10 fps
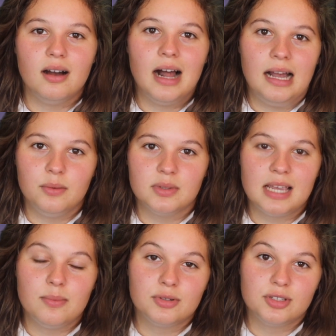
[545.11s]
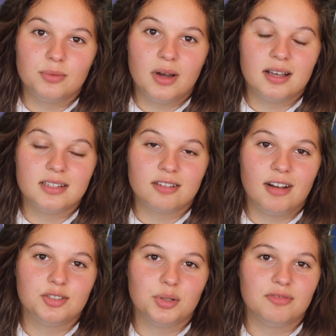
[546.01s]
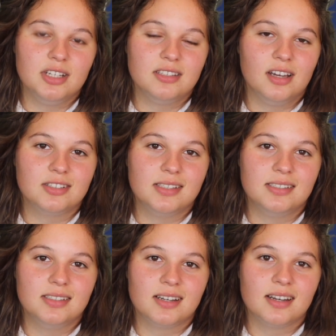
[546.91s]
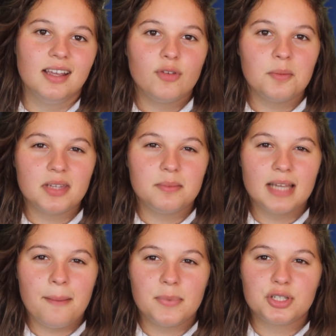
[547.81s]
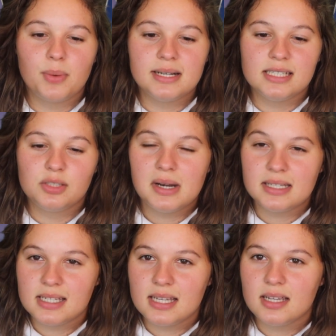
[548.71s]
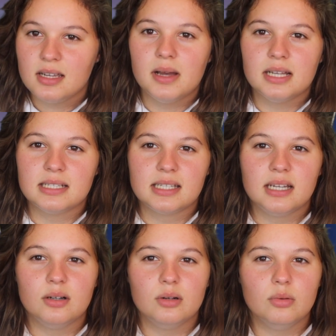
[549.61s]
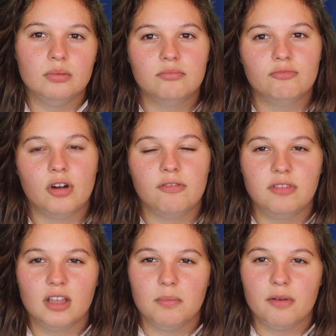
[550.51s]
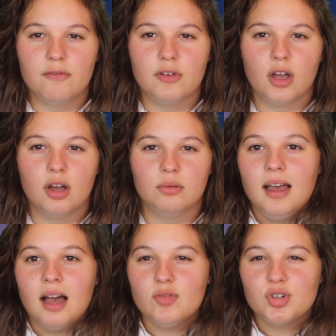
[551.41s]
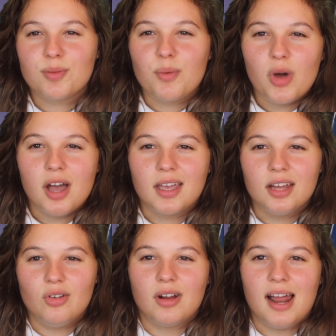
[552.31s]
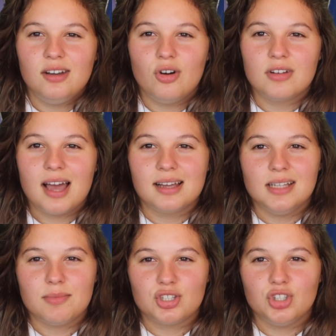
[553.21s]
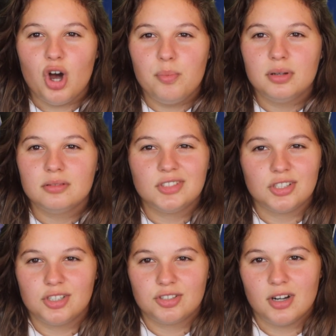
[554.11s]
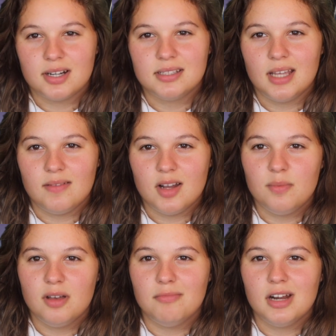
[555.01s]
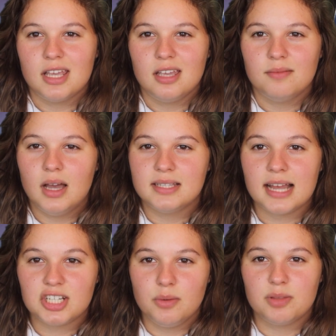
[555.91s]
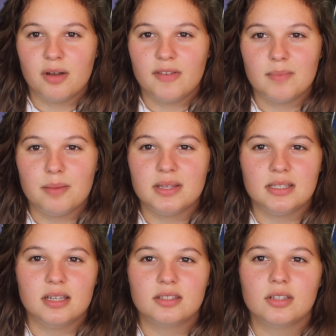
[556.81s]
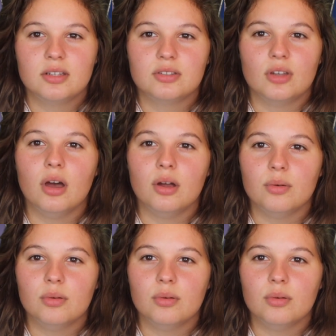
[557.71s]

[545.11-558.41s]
I was able to work as a graduate research assistant from September 2020 until roughly a month ago. I've also been working a non-academic job just to try and save a little bit of money. It's actually with my family business, so